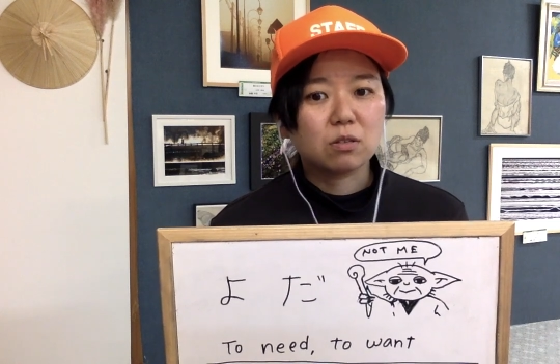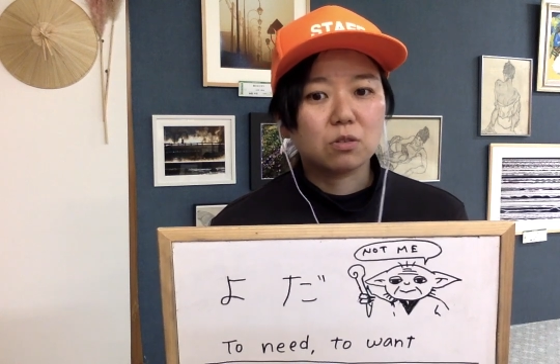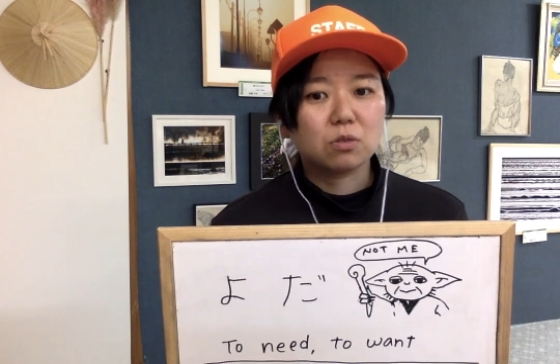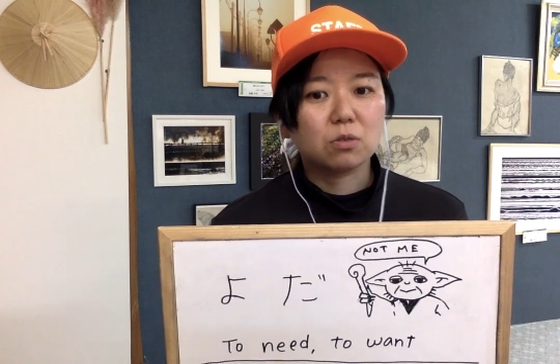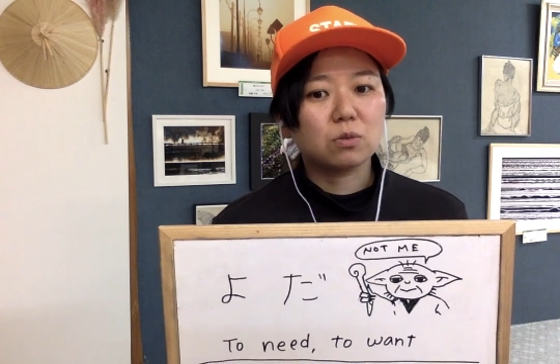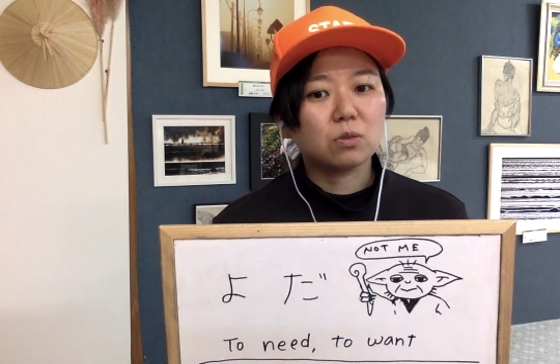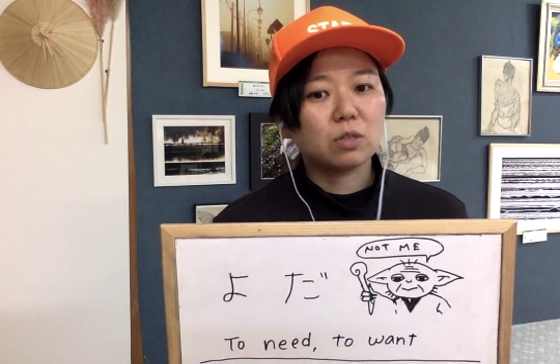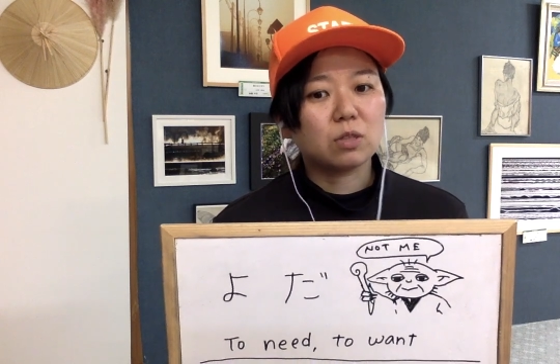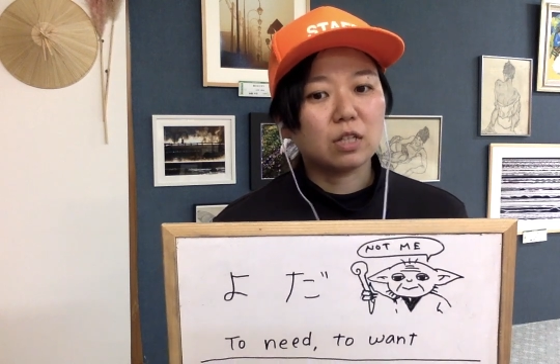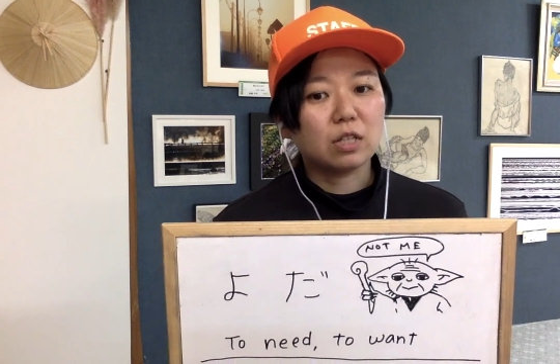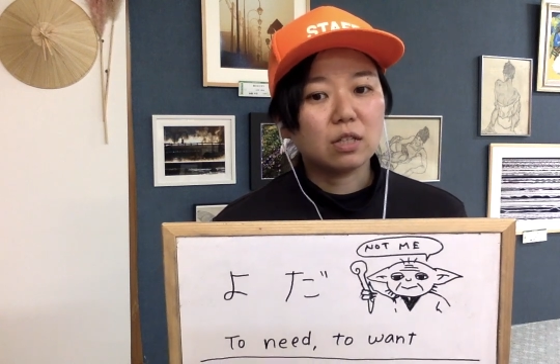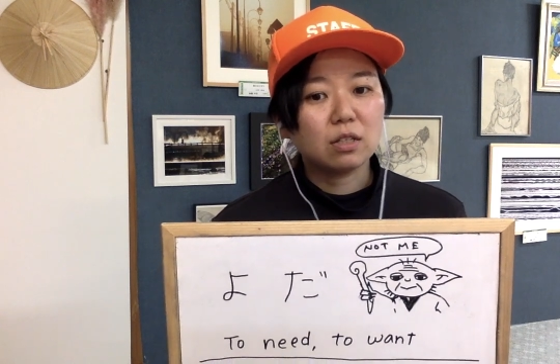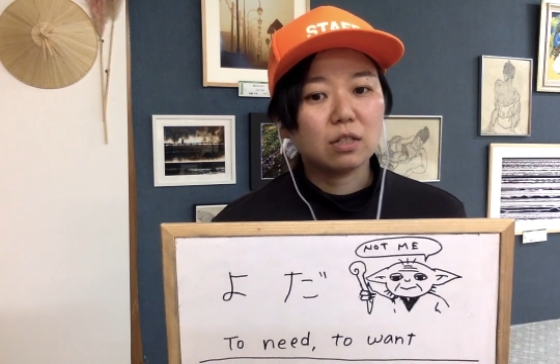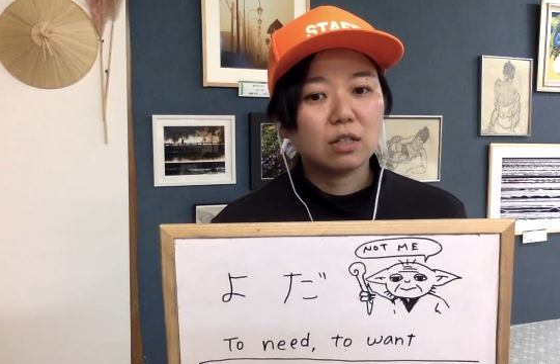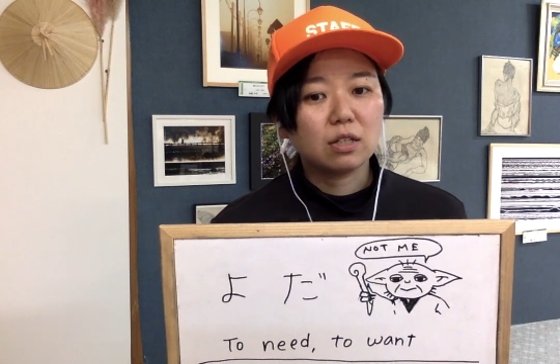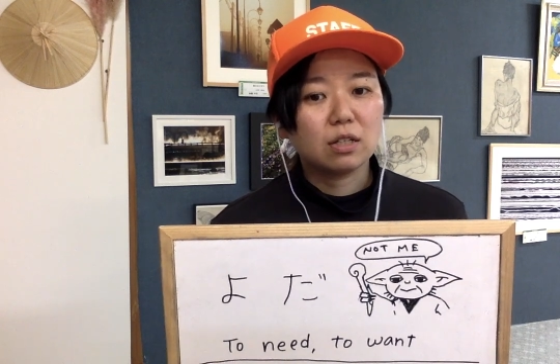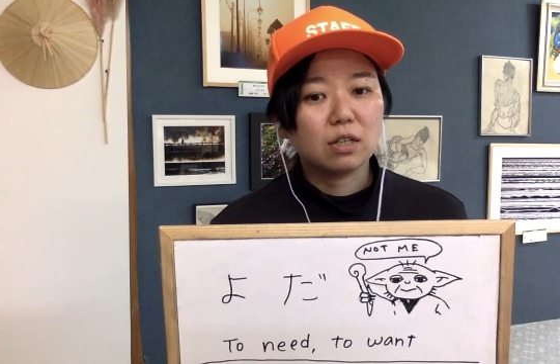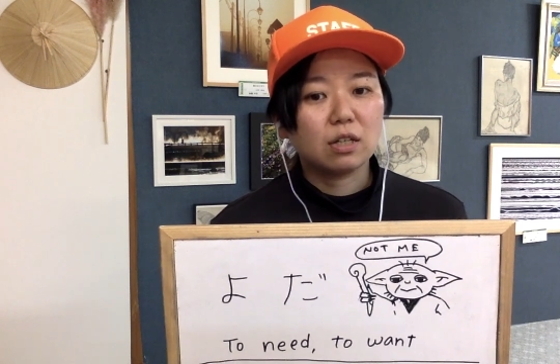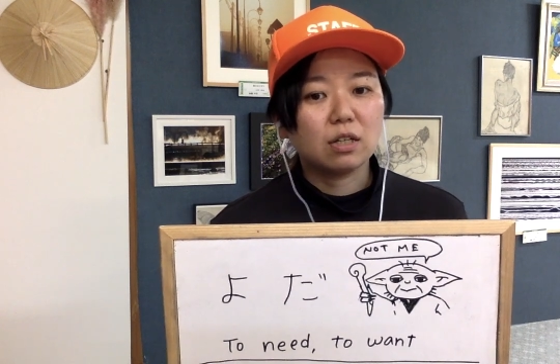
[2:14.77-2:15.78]
to
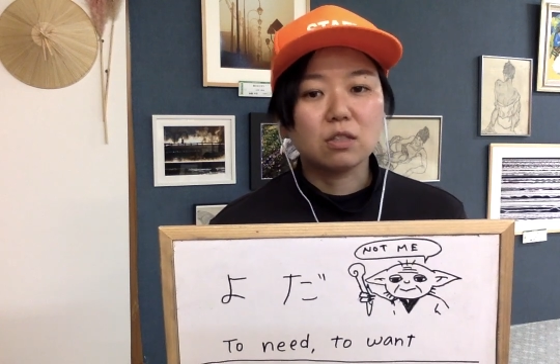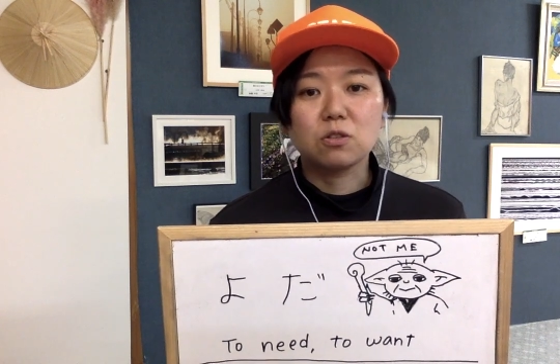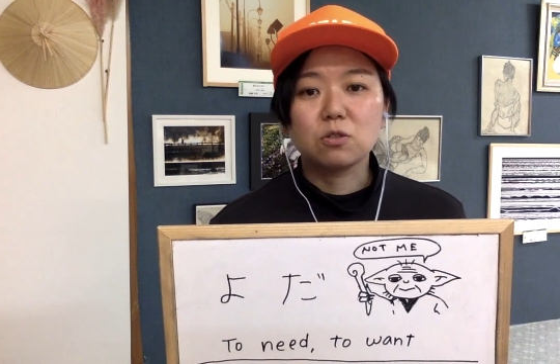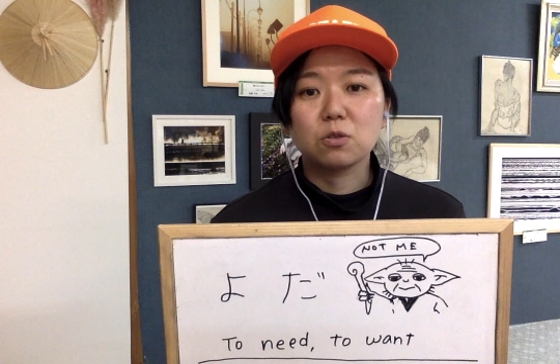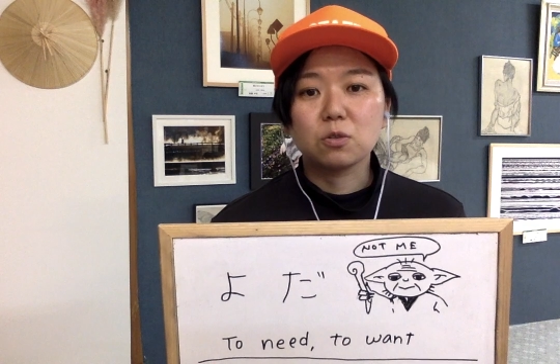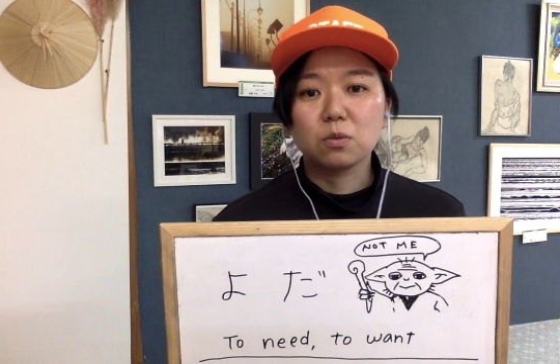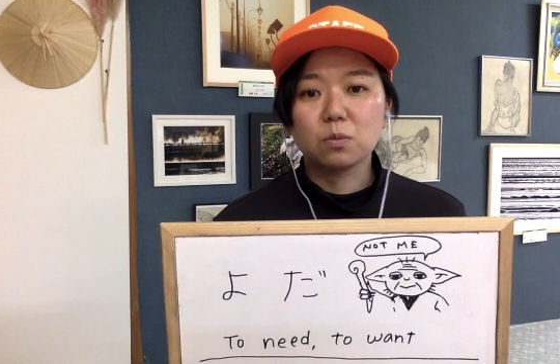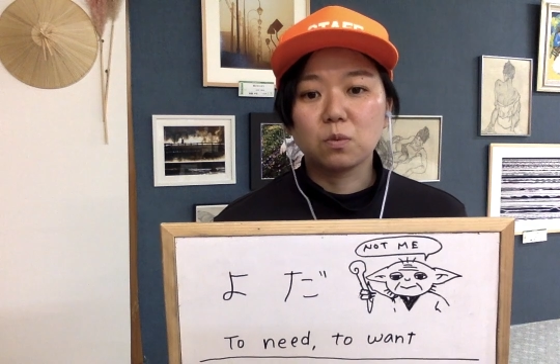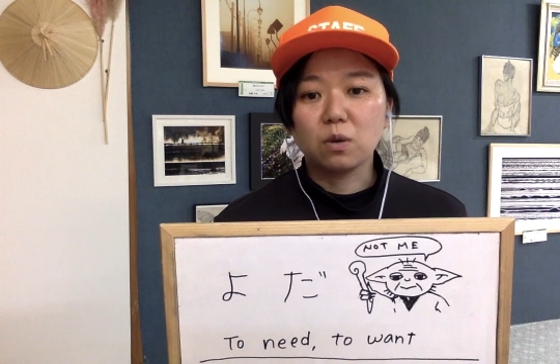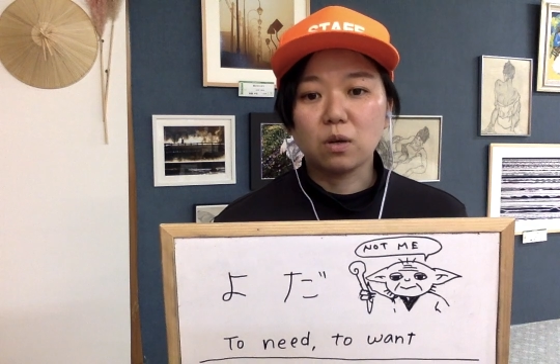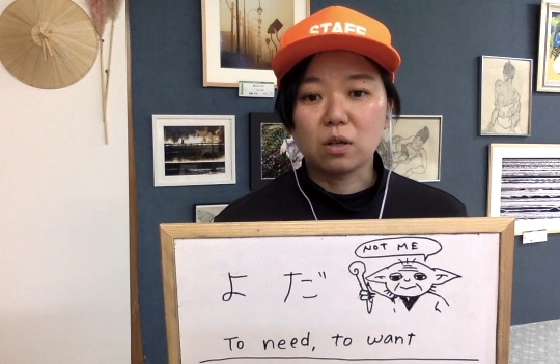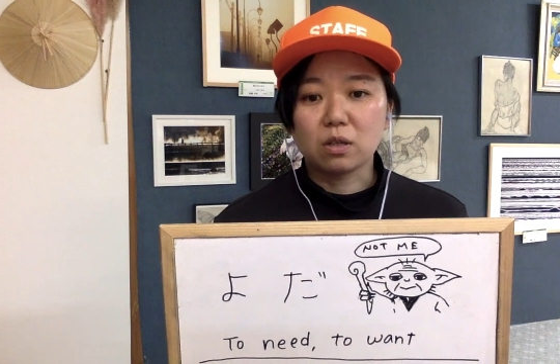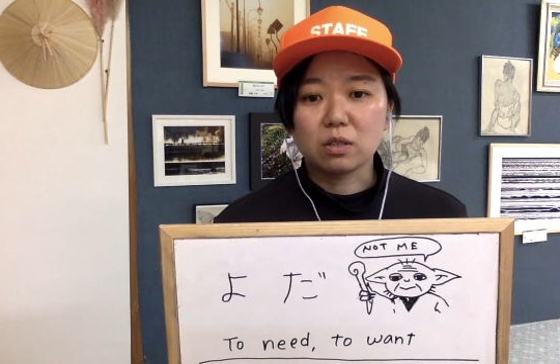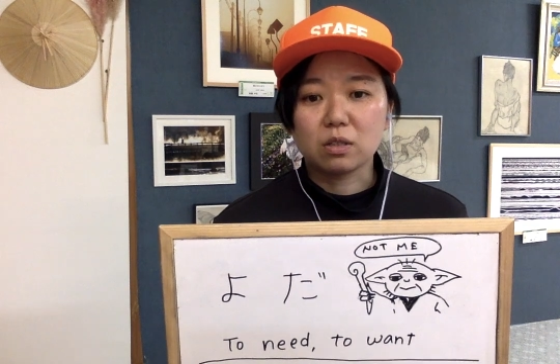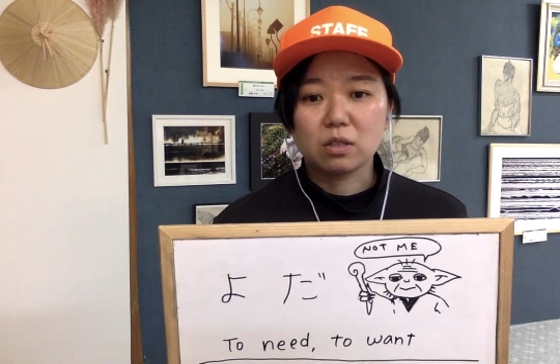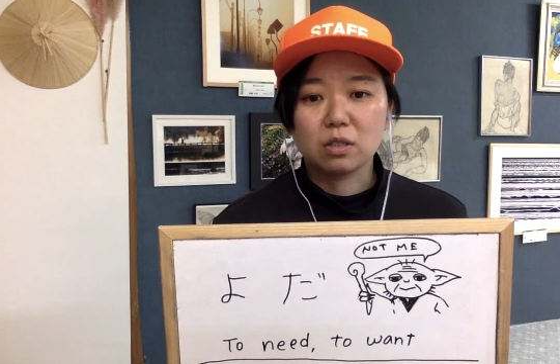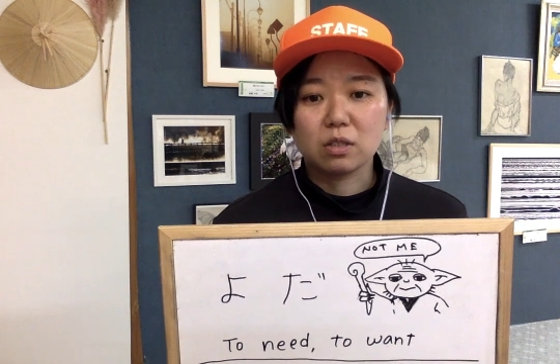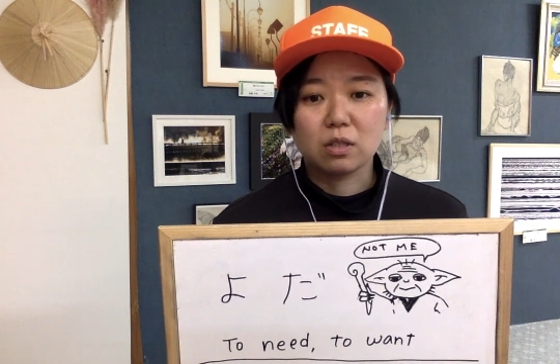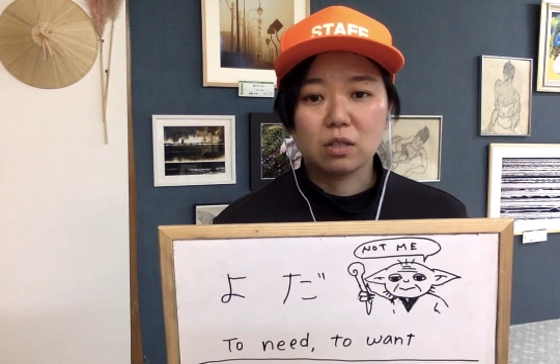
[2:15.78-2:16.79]
need and to
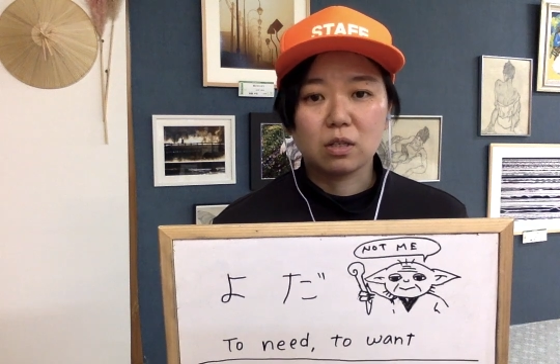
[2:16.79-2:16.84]
want